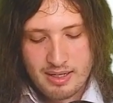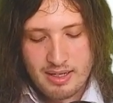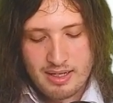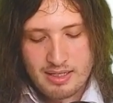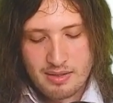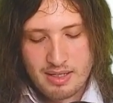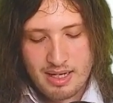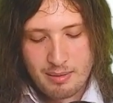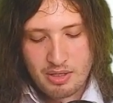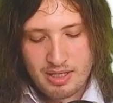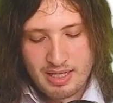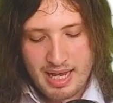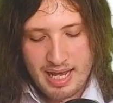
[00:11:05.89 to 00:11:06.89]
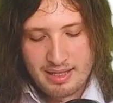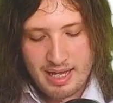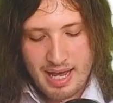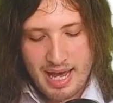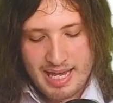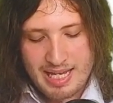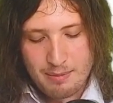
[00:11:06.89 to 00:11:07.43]
So then I'm going to get that
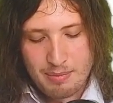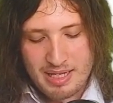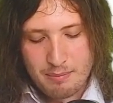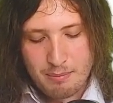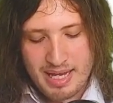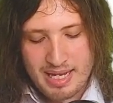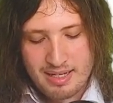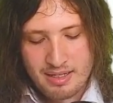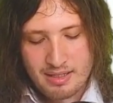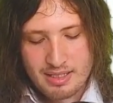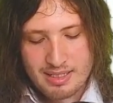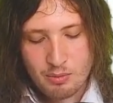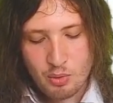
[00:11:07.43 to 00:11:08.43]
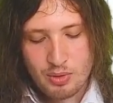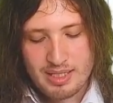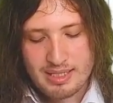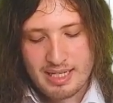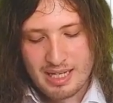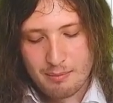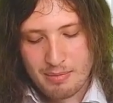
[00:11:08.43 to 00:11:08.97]
AB min, the smallest
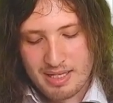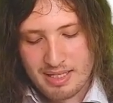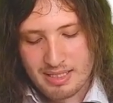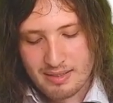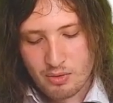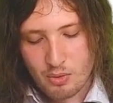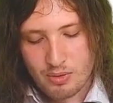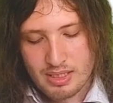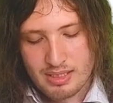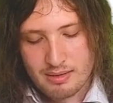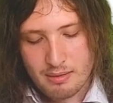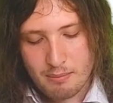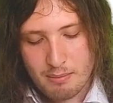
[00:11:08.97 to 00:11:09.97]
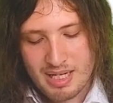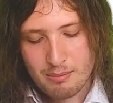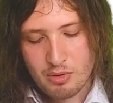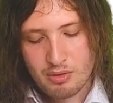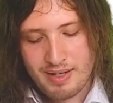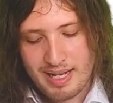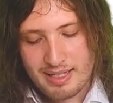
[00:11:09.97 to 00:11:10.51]
it can be, this of course is the minimal
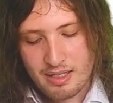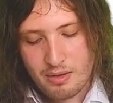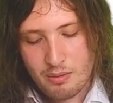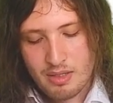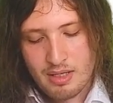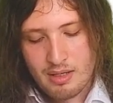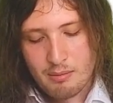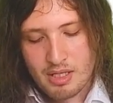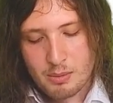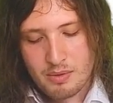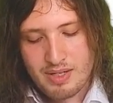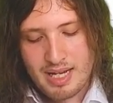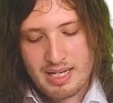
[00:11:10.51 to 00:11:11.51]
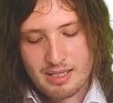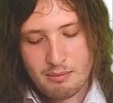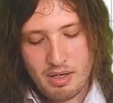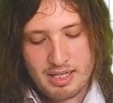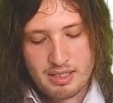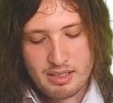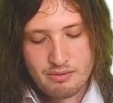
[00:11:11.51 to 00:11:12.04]
value, because we've taken the
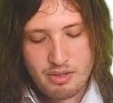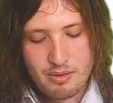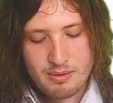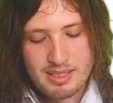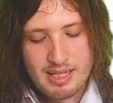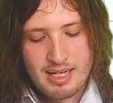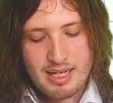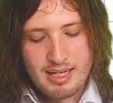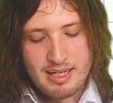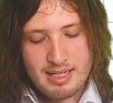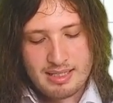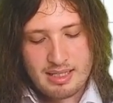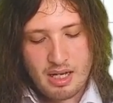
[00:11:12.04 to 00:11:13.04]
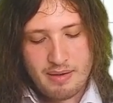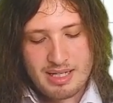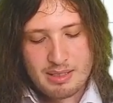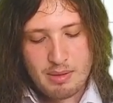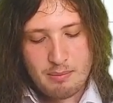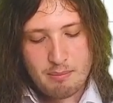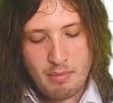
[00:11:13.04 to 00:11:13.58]
minus root, is going to
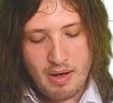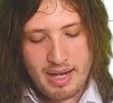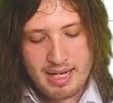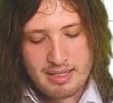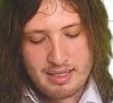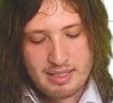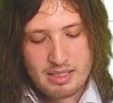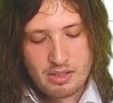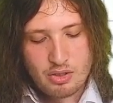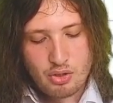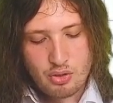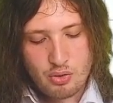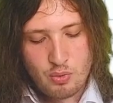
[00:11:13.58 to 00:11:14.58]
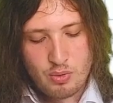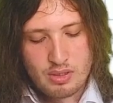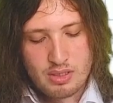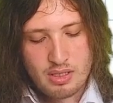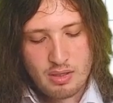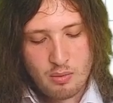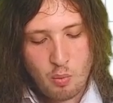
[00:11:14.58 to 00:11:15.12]
be minus 2 to
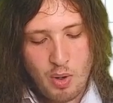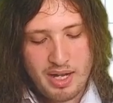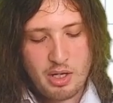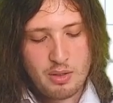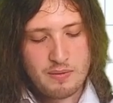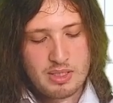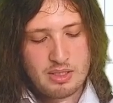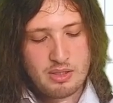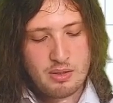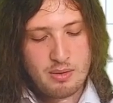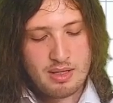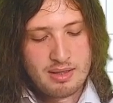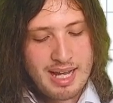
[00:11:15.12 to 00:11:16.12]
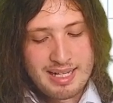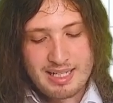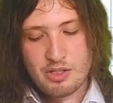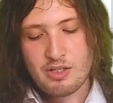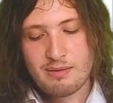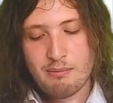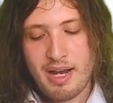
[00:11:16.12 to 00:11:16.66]
the 1 over 2. That is
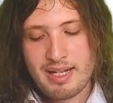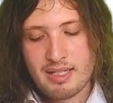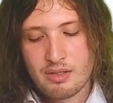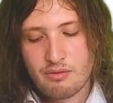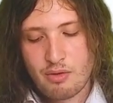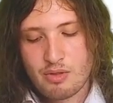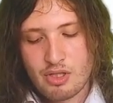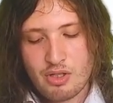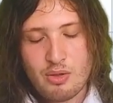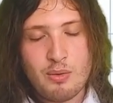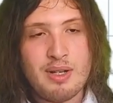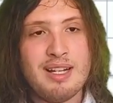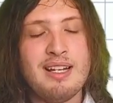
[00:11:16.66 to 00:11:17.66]
just minus root 2.